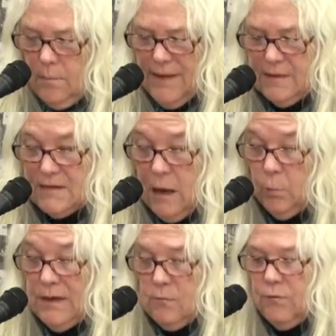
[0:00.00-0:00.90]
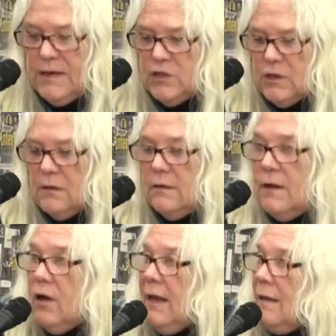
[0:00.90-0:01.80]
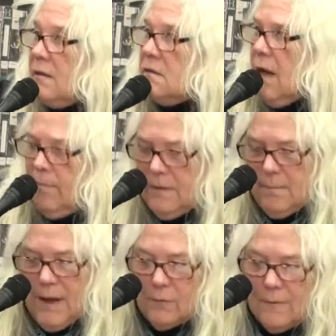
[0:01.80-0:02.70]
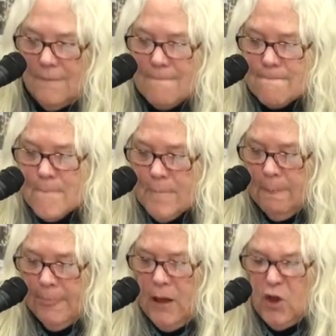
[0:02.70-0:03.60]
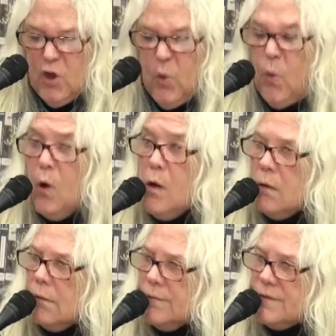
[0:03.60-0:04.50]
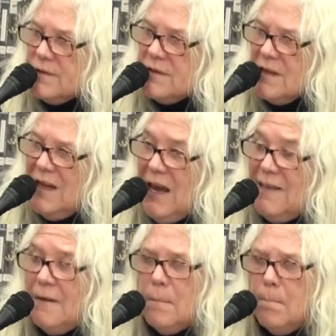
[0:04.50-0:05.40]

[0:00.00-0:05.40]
By the time we had reached the clearing at the top of the mountain, the wolves and the